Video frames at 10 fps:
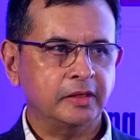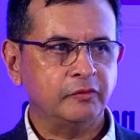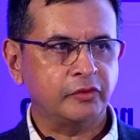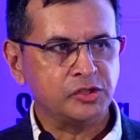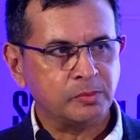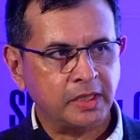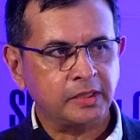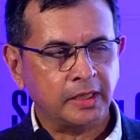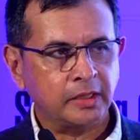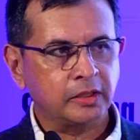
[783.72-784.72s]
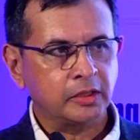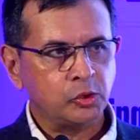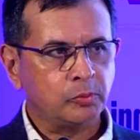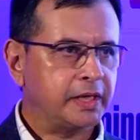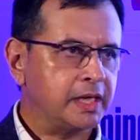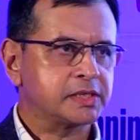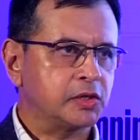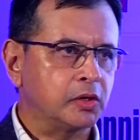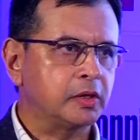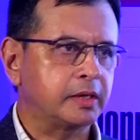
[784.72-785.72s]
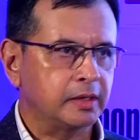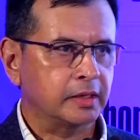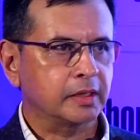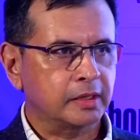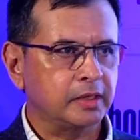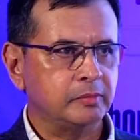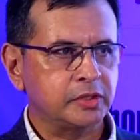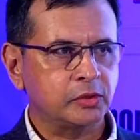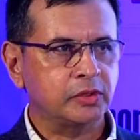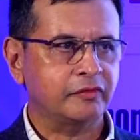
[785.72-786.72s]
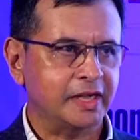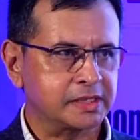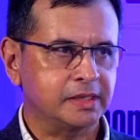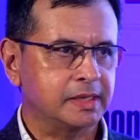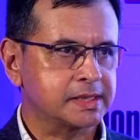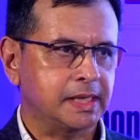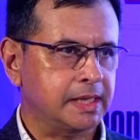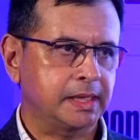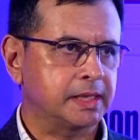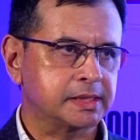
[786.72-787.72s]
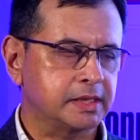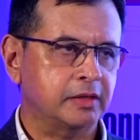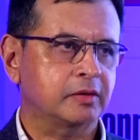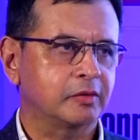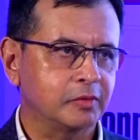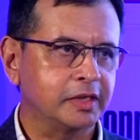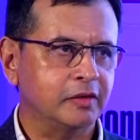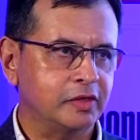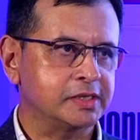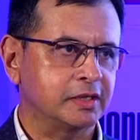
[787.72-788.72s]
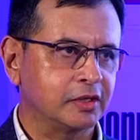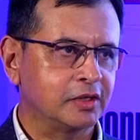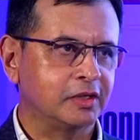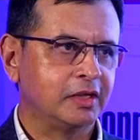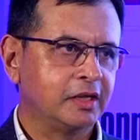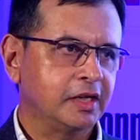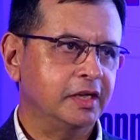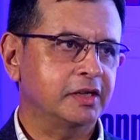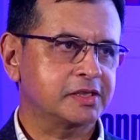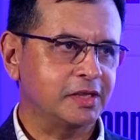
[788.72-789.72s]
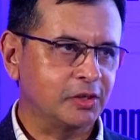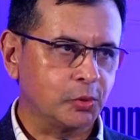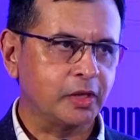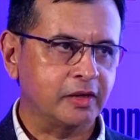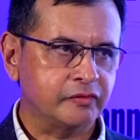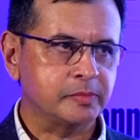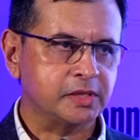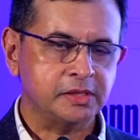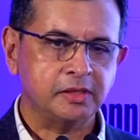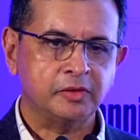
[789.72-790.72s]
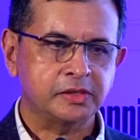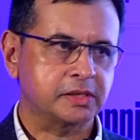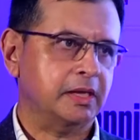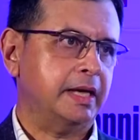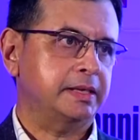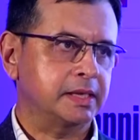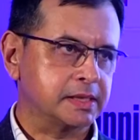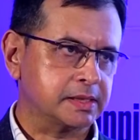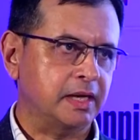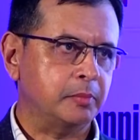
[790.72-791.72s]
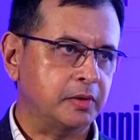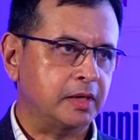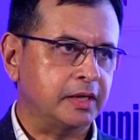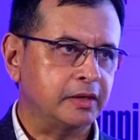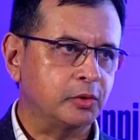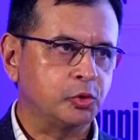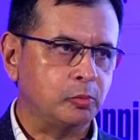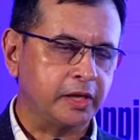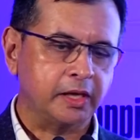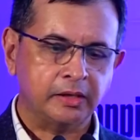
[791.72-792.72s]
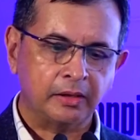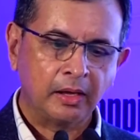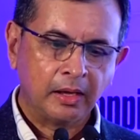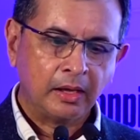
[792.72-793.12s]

infringement and duplicates are not limited to the fashion industry. I think it's there with every single industry, including FMCG, which I think is rampantly, duplicated.